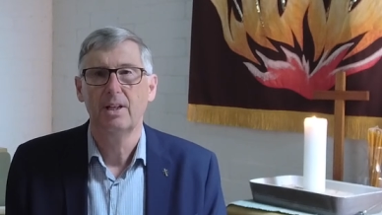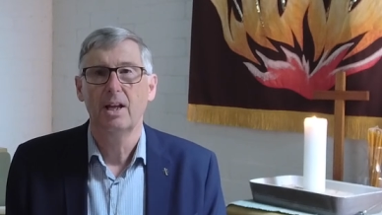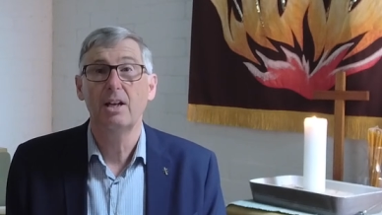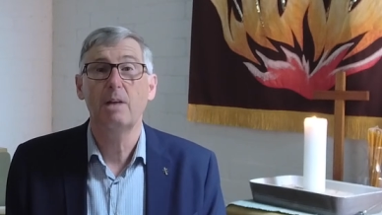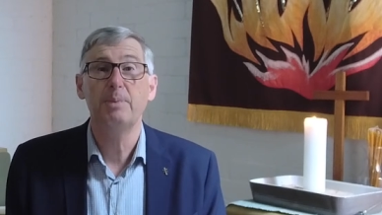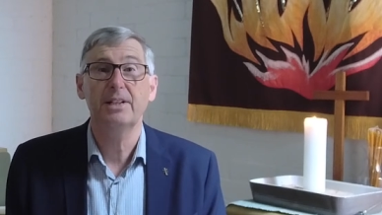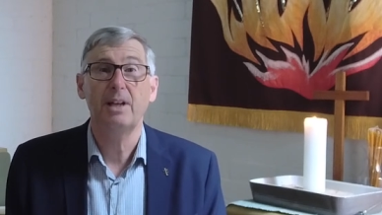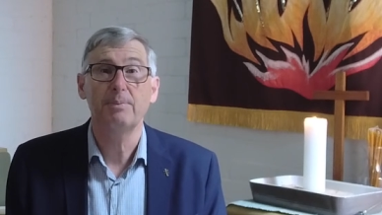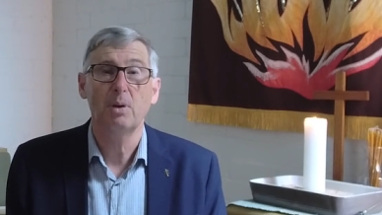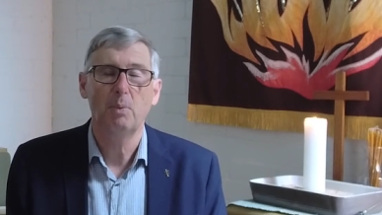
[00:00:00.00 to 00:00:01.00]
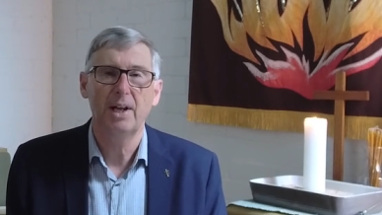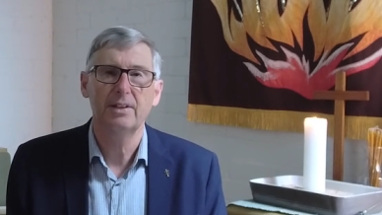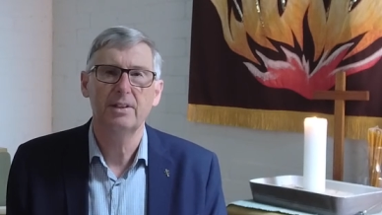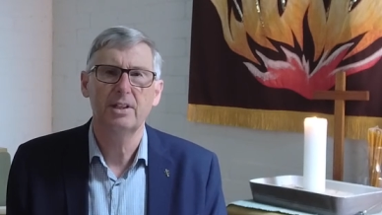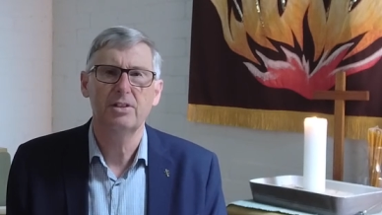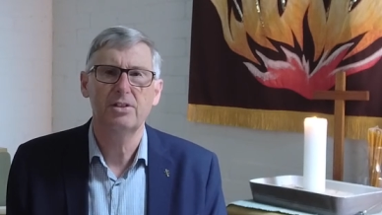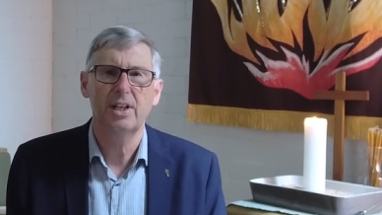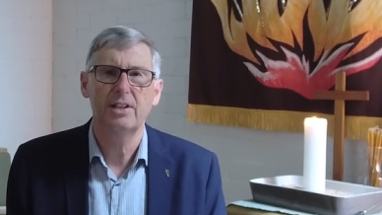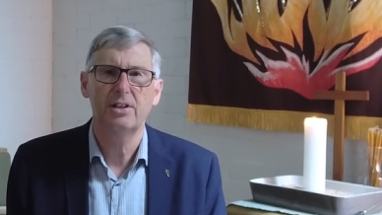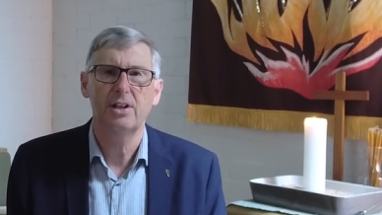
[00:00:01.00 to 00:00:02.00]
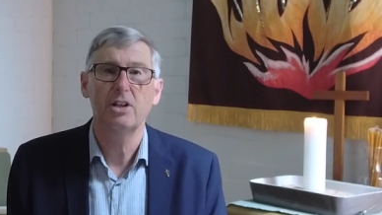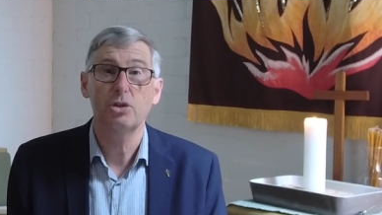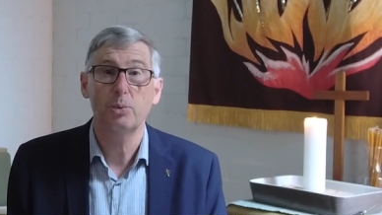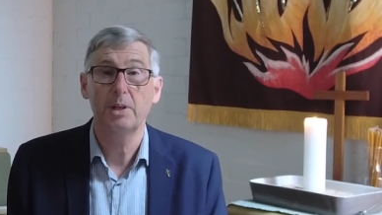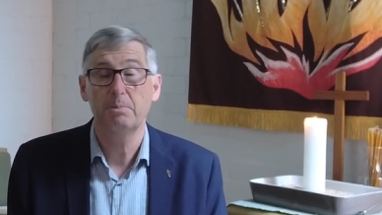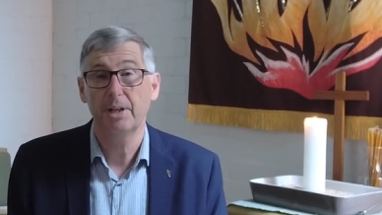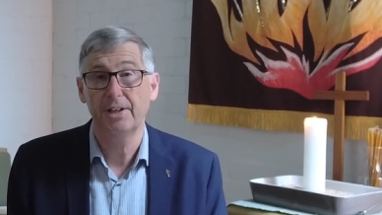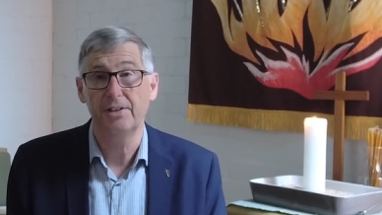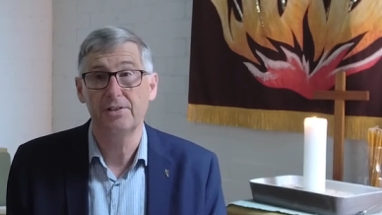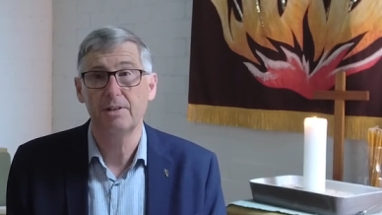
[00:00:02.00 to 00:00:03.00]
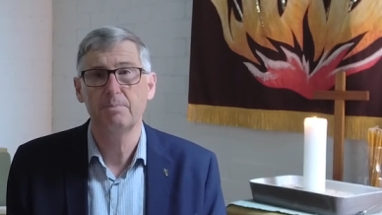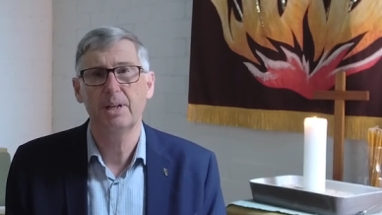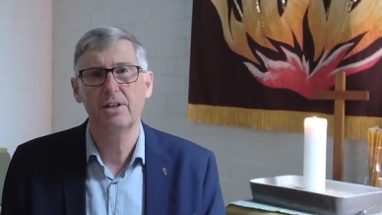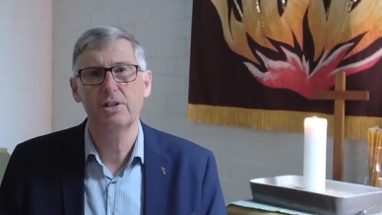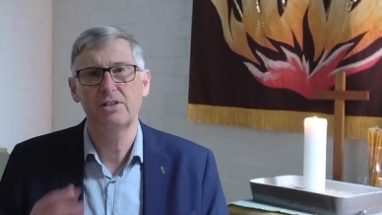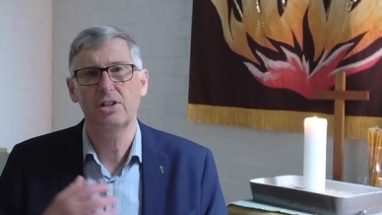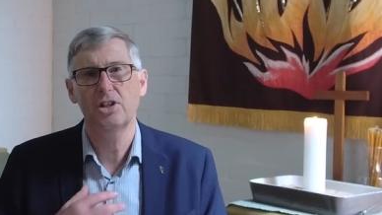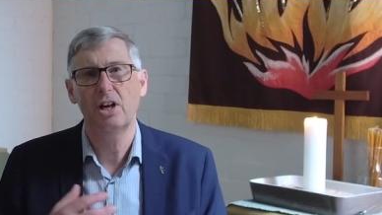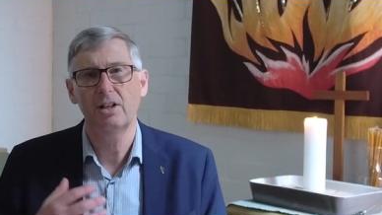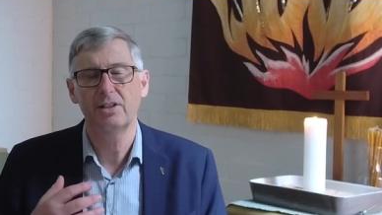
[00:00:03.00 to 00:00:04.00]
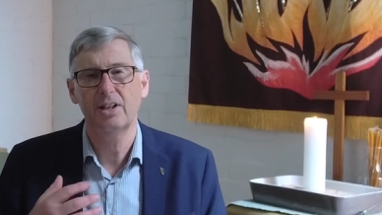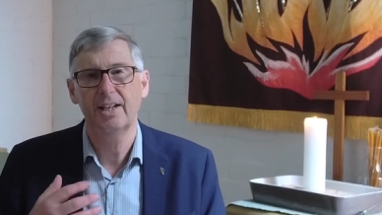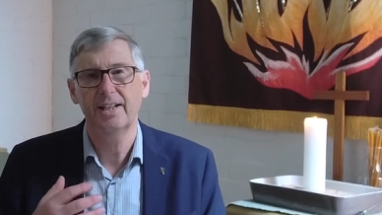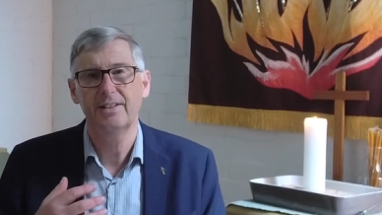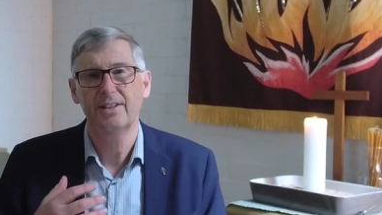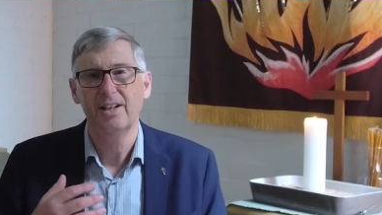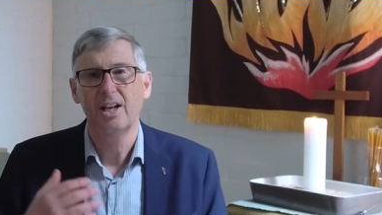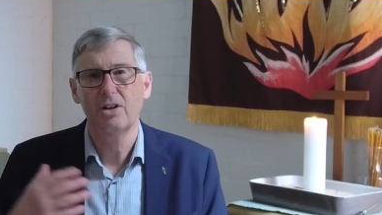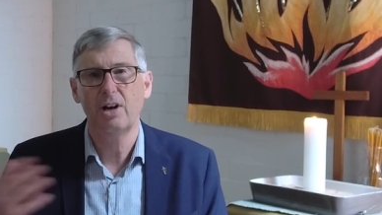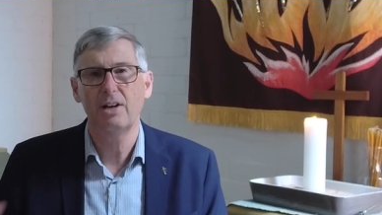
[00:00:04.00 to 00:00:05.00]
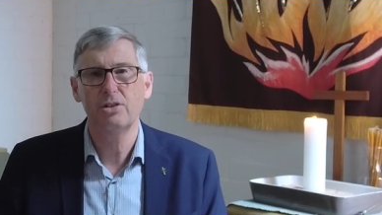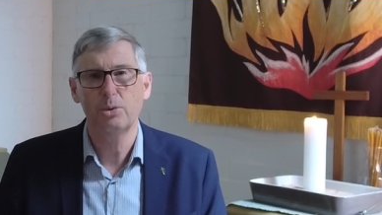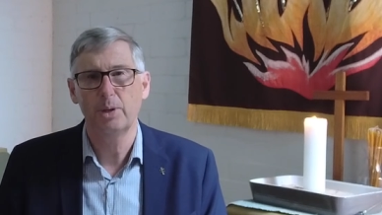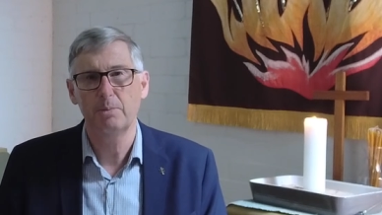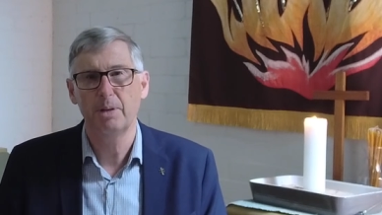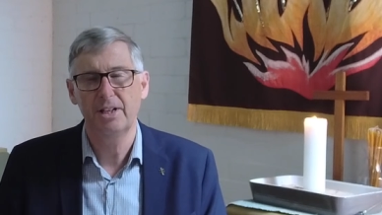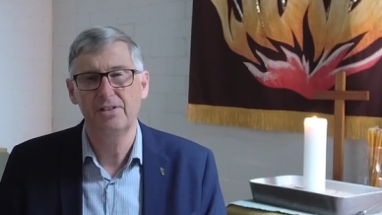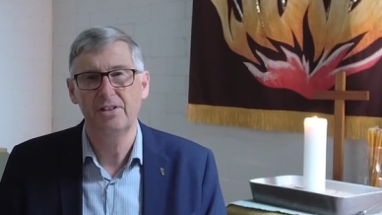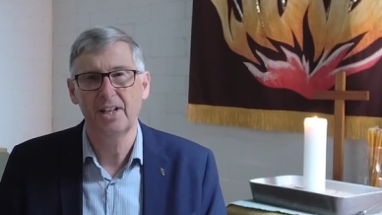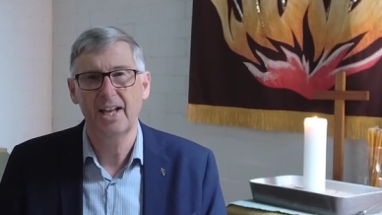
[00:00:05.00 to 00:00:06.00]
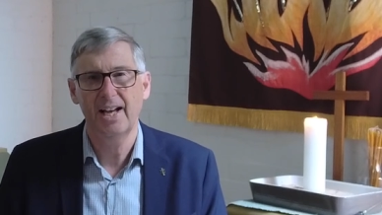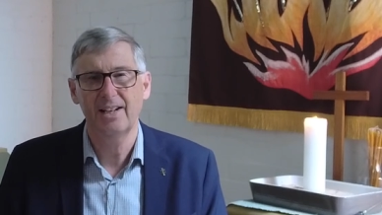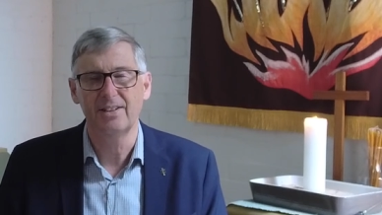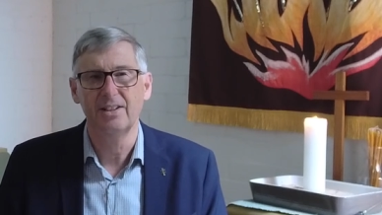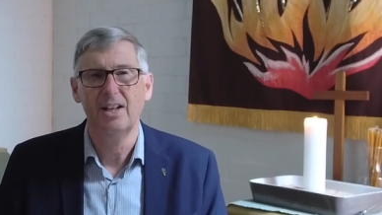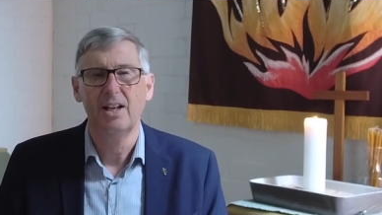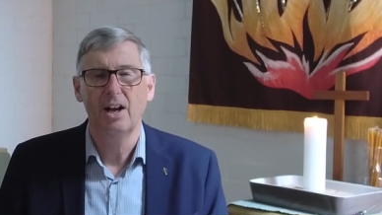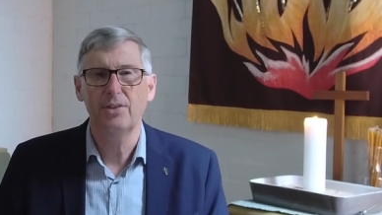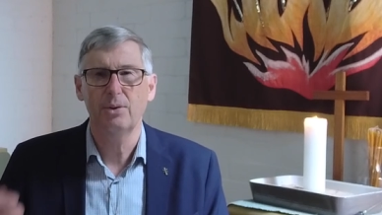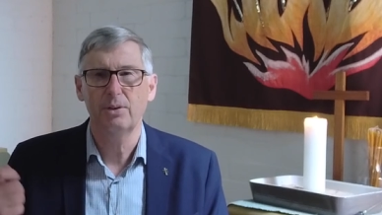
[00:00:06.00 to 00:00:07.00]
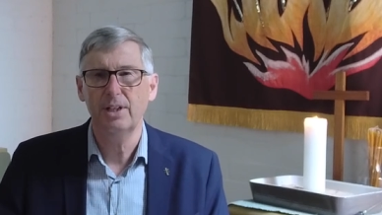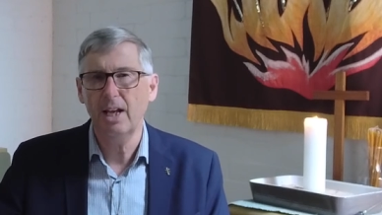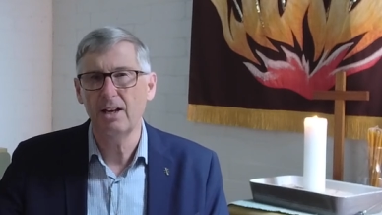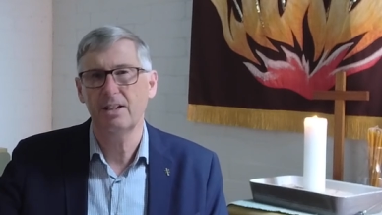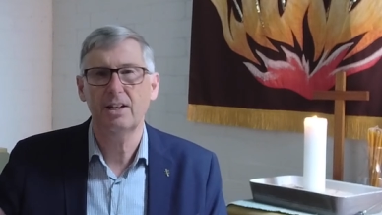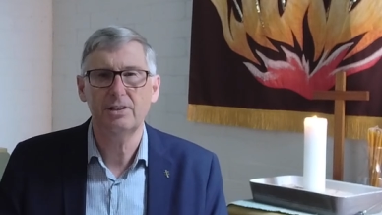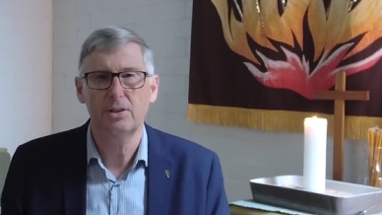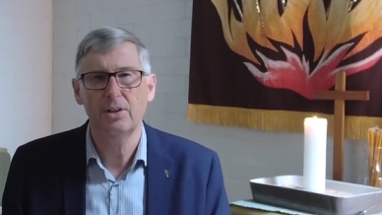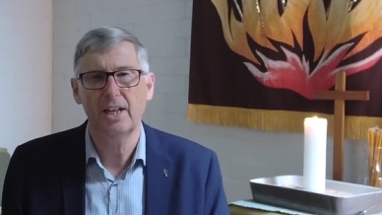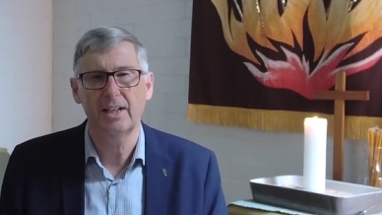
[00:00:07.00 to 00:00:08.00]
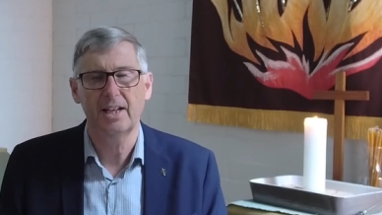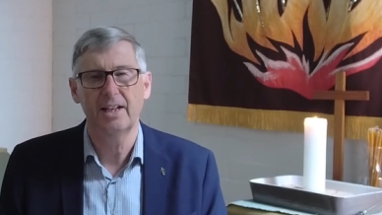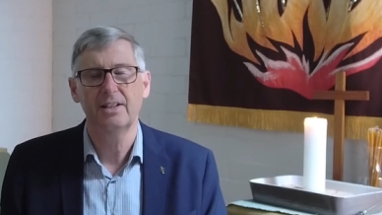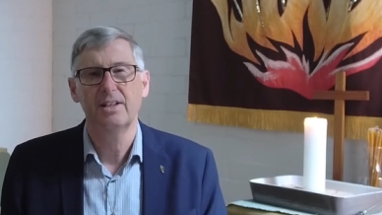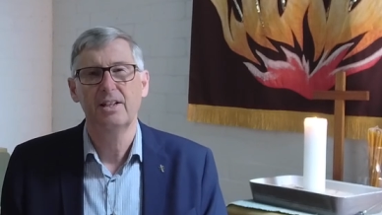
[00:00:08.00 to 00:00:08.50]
And I picked up the one that said sweet peas. And because as a child I had grown sweet peas in the garden, I thought, yeah, I'd like to do that again.